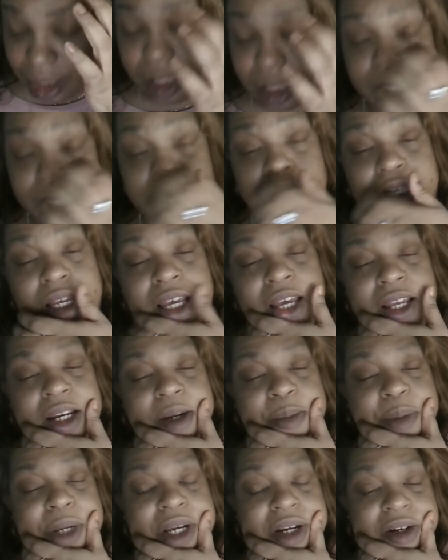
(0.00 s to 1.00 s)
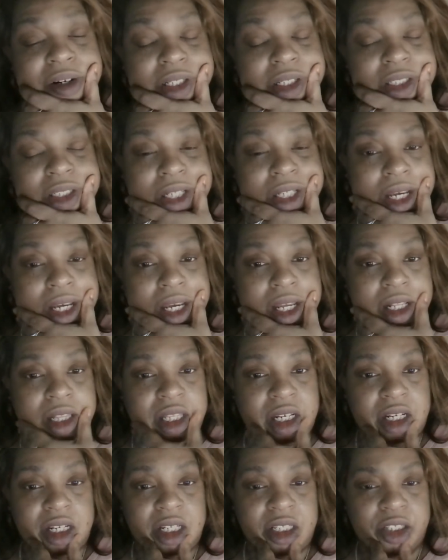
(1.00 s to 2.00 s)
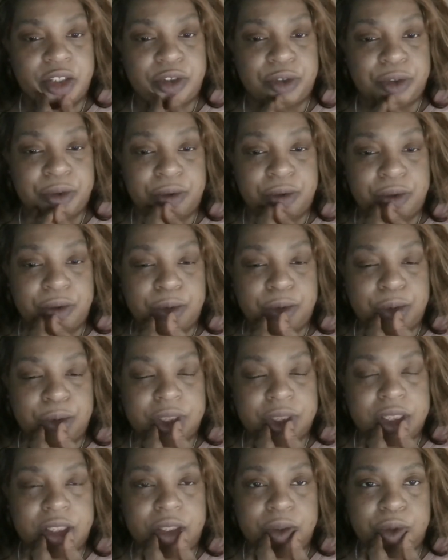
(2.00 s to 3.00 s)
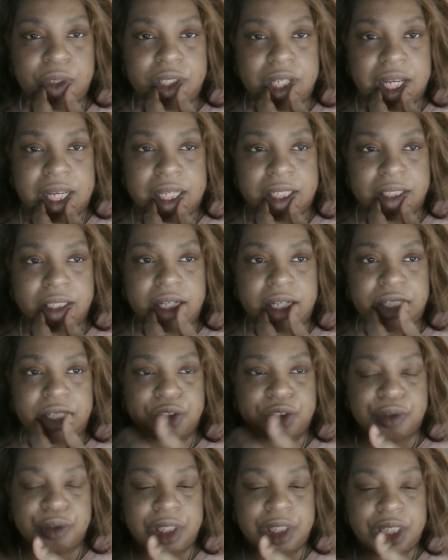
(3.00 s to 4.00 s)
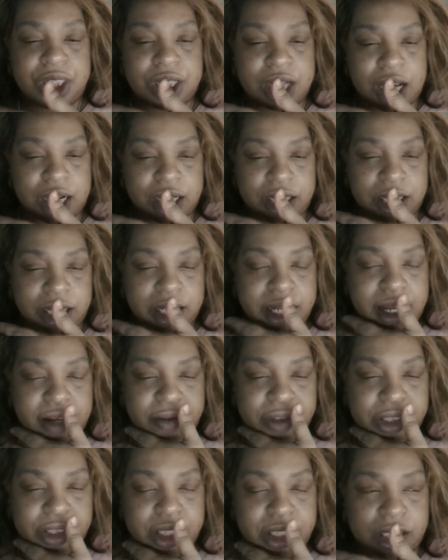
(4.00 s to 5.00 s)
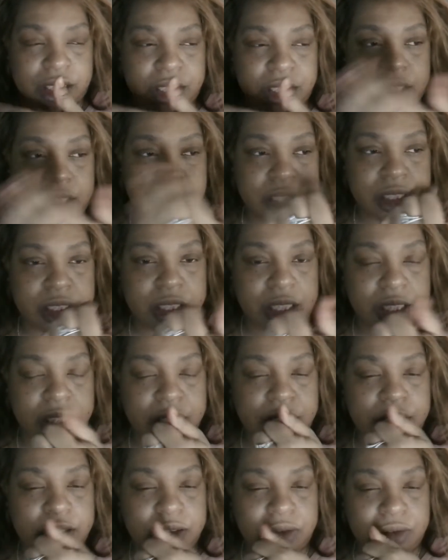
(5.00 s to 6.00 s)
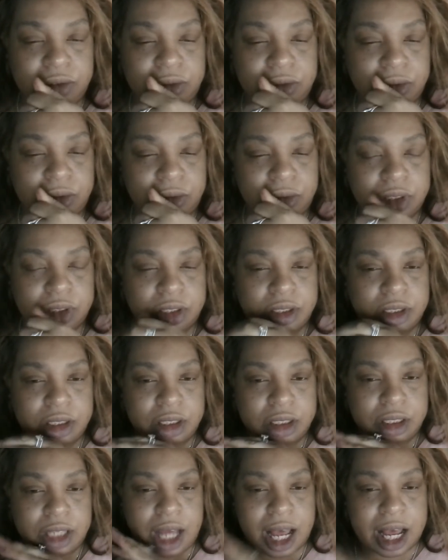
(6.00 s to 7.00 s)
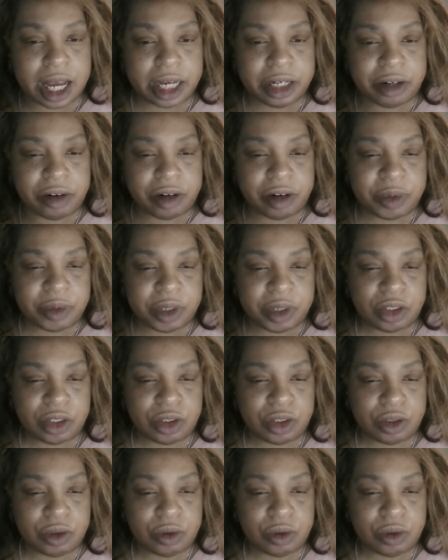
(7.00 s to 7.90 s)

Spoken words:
And apparently, Anthony was doing that and screenshotted their conversation to send it to the higher ups at Zeus to